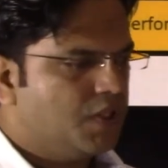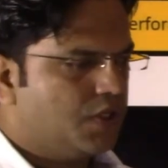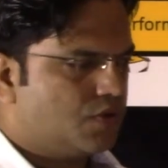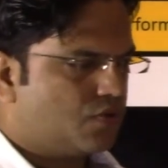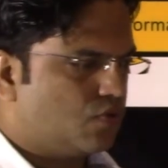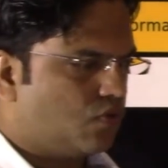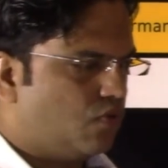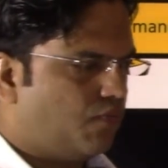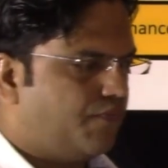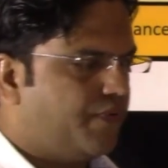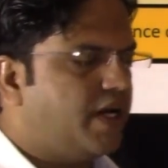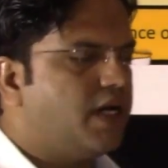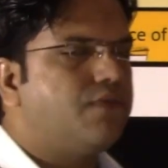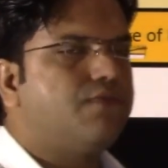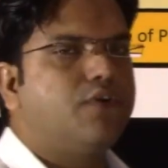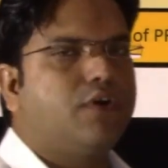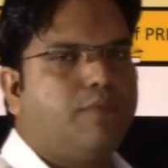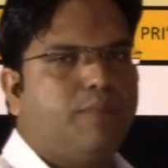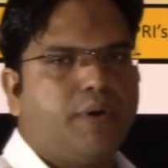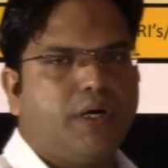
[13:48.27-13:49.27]
So failed
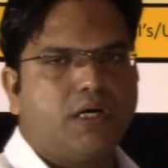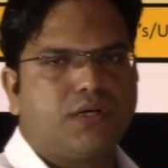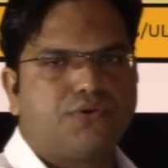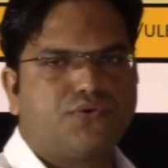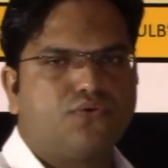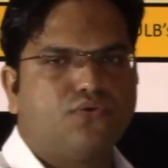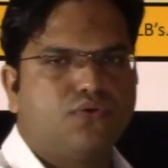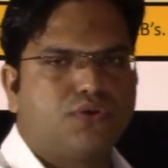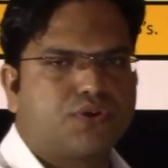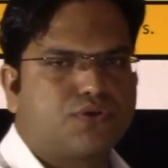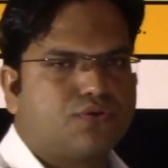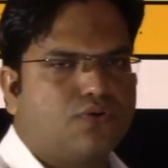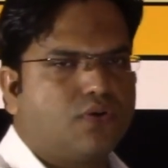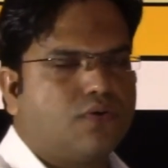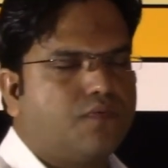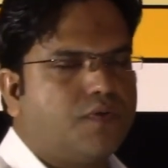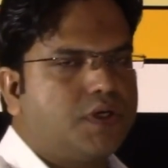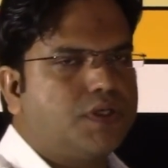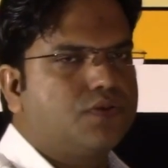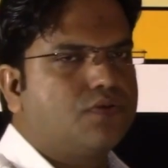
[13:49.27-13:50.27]
would be a too
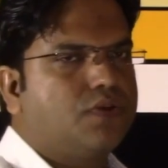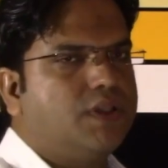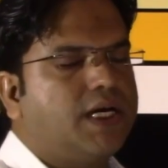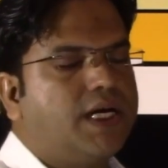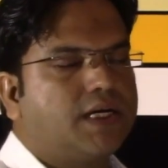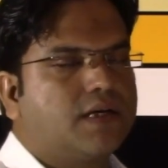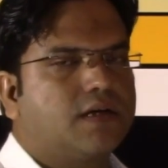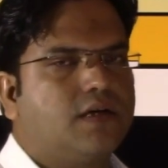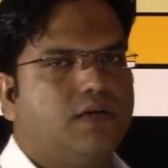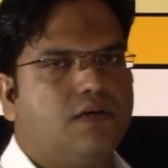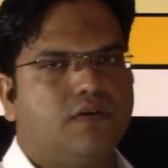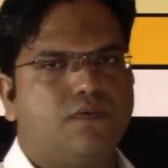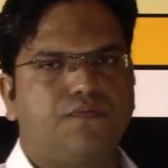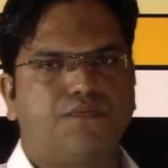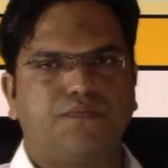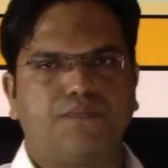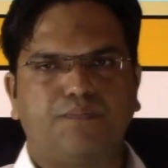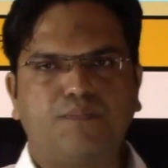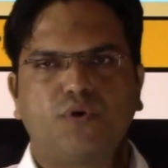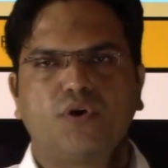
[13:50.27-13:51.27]
strong word, so that kind of
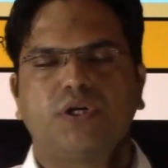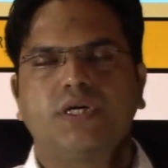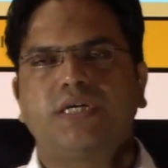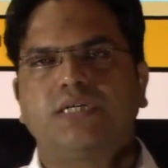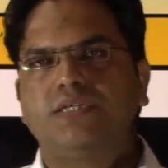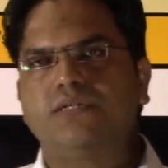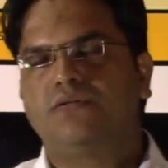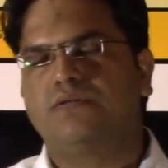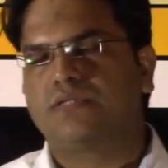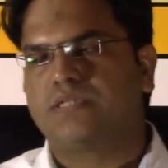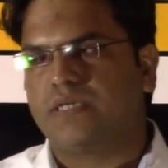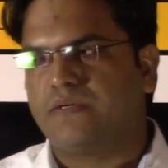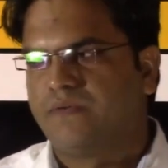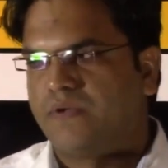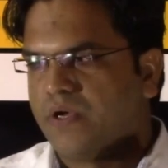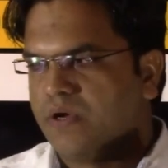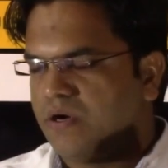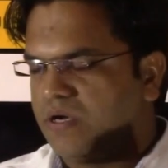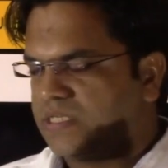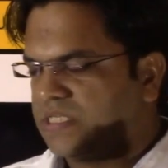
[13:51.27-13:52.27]
protect
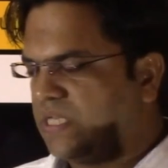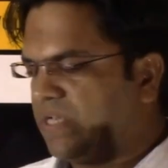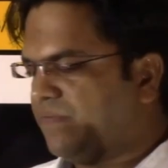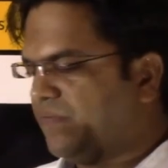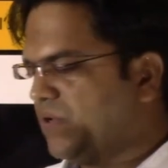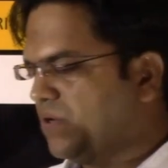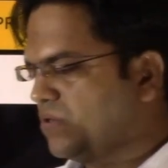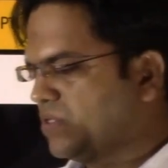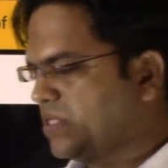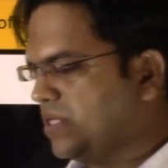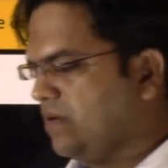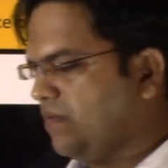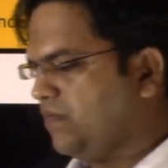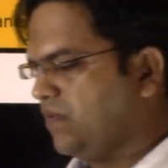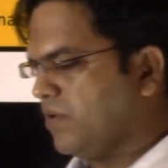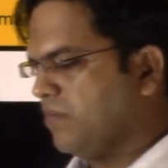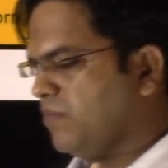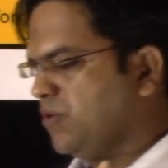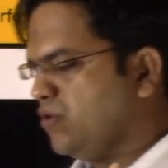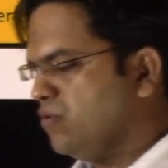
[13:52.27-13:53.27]
yourself or save yourself
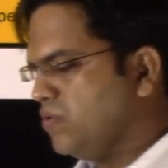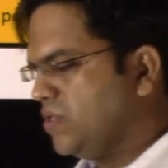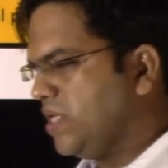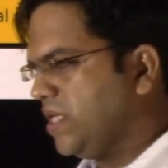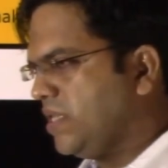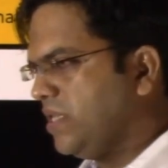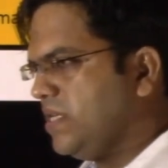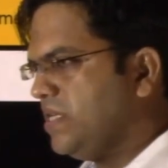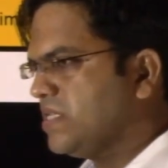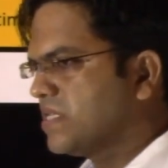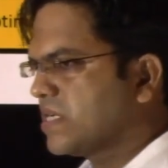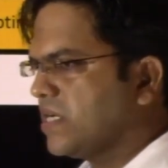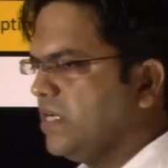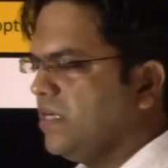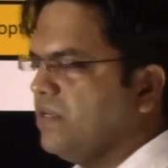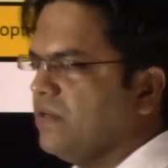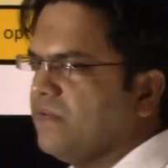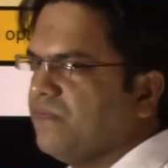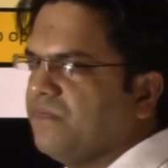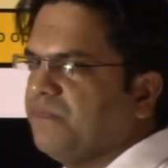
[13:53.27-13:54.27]
from using these
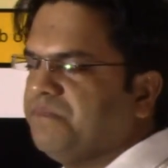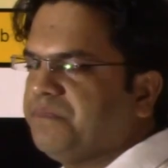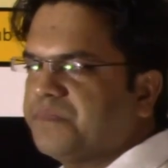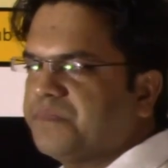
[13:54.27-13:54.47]
kind of